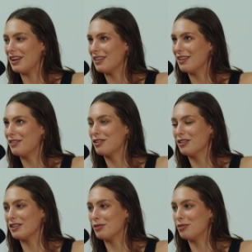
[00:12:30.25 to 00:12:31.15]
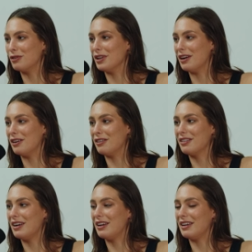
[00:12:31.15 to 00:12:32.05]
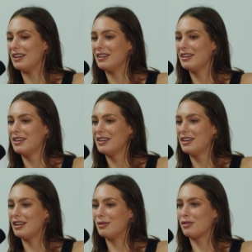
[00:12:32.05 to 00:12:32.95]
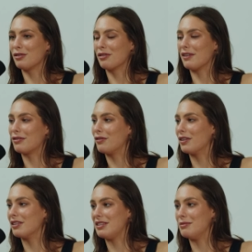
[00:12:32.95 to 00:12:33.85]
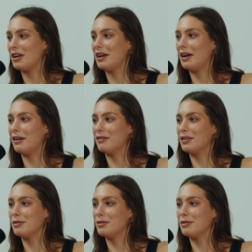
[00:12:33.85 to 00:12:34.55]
love going to the pool now. Yeah. I am so grateful for the team I have and the